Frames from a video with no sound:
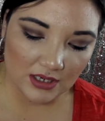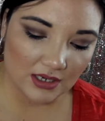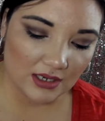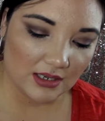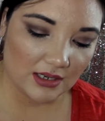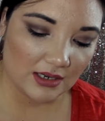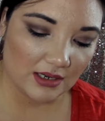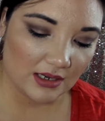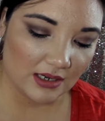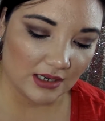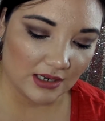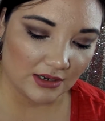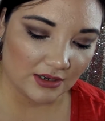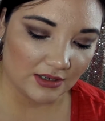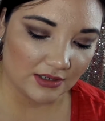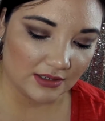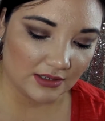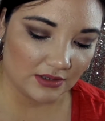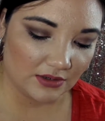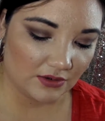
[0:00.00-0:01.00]
and then
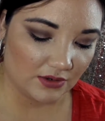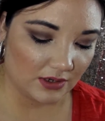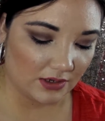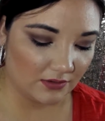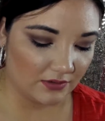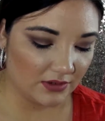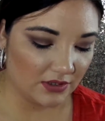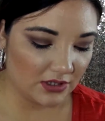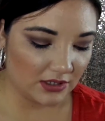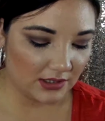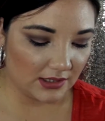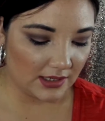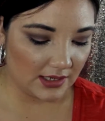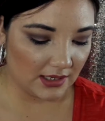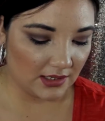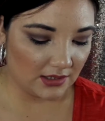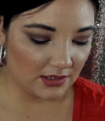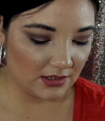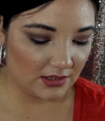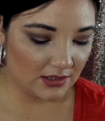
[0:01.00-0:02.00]
here's Nooner, which is
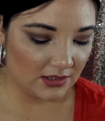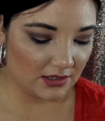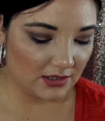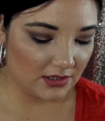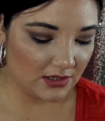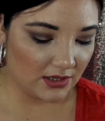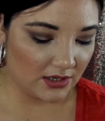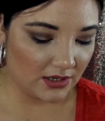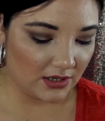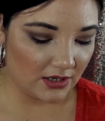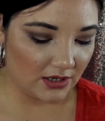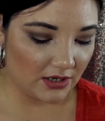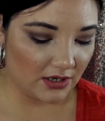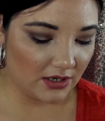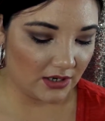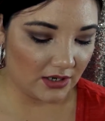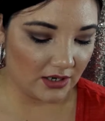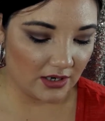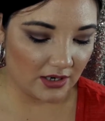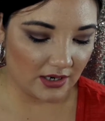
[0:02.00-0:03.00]
that
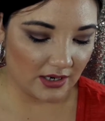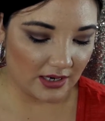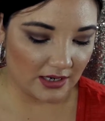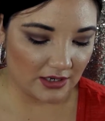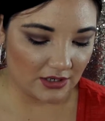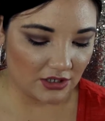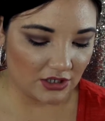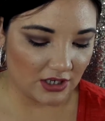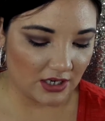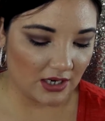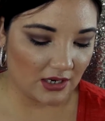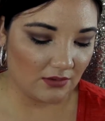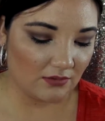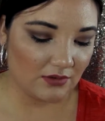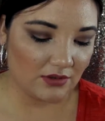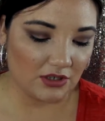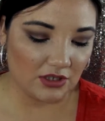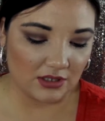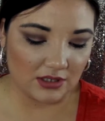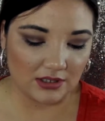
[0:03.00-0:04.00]
darker kind of shade,
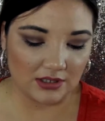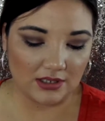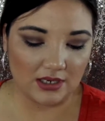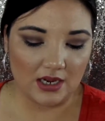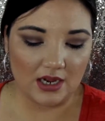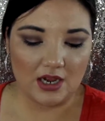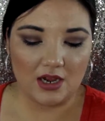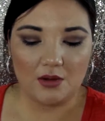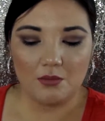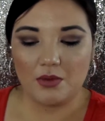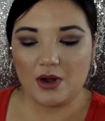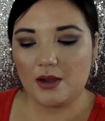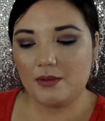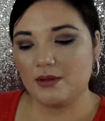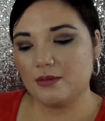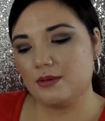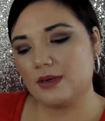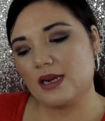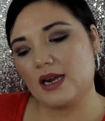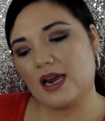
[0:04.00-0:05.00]
which is
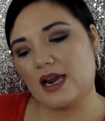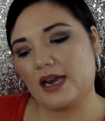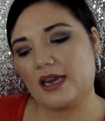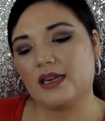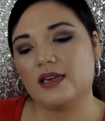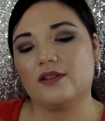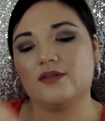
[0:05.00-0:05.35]
probably kind